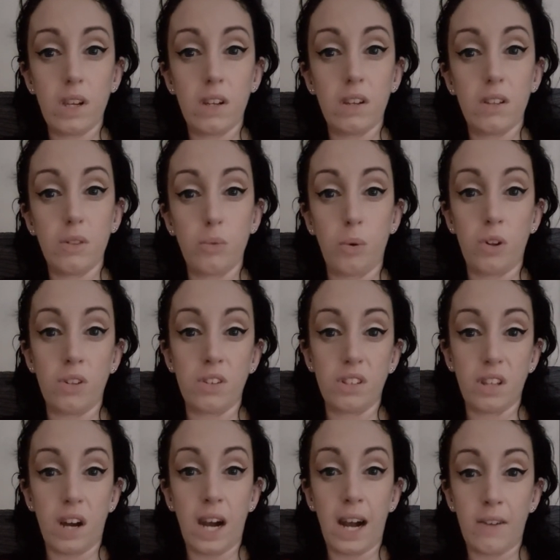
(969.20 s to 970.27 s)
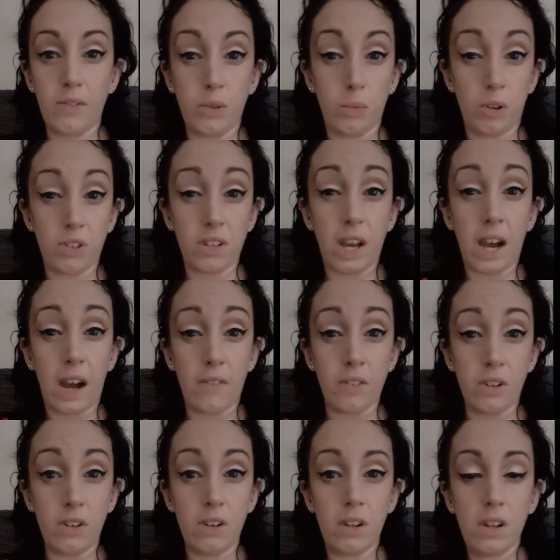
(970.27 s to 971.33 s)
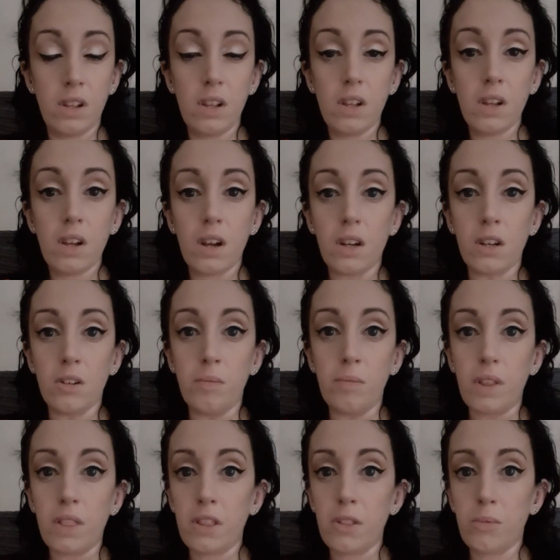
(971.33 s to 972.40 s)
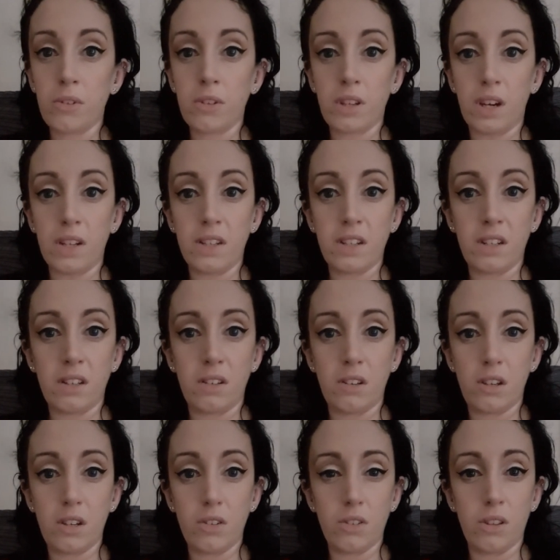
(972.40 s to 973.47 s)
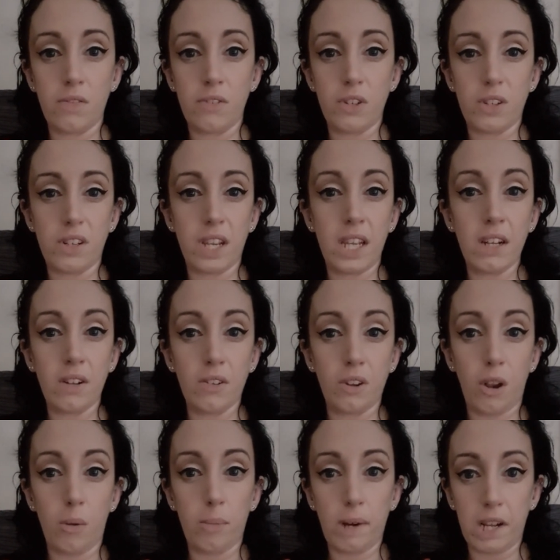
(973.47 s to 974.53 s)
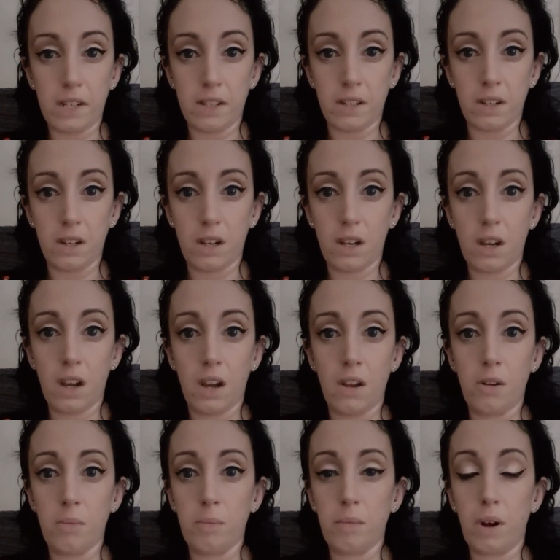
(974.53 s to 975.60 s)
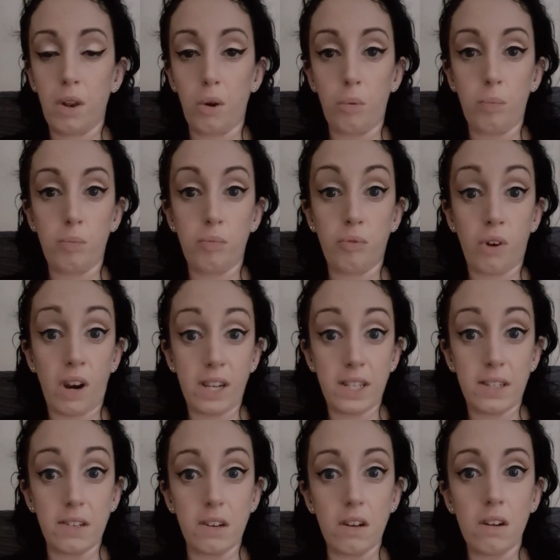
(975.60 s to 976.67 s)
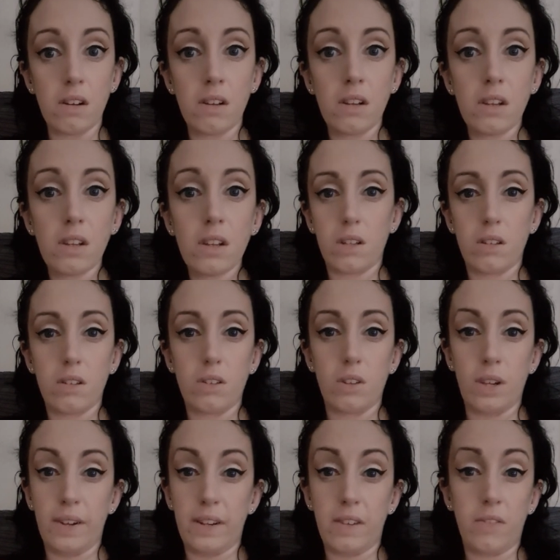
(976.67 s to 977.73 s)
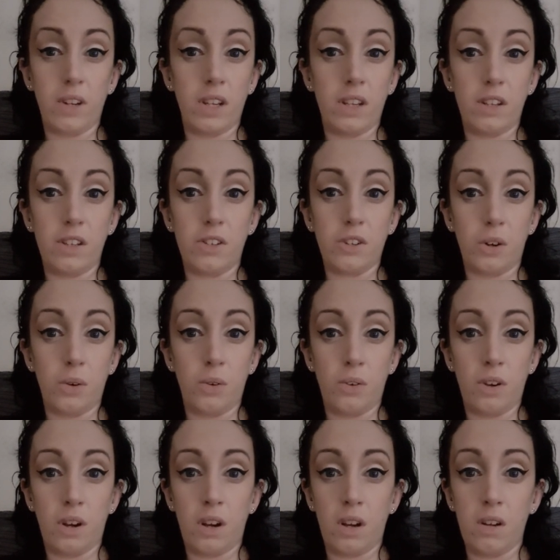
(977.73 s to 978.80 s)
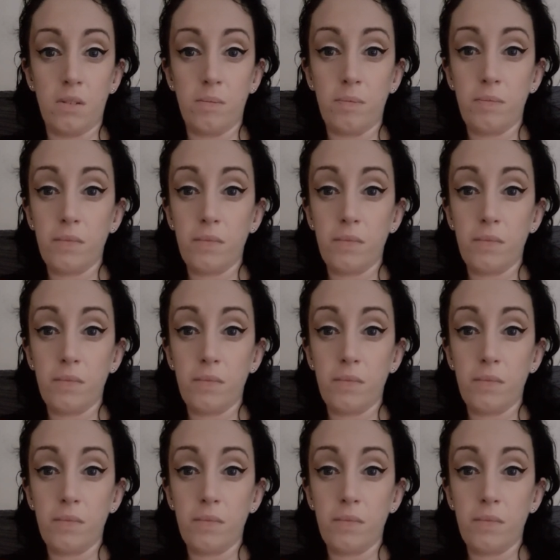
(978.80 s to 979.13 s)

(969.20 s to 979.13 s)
the ones that have and the ones that haven't. I think the ones that I didn't use, they've just healed a lot better, a lot brighter. So yeah, definitely don't.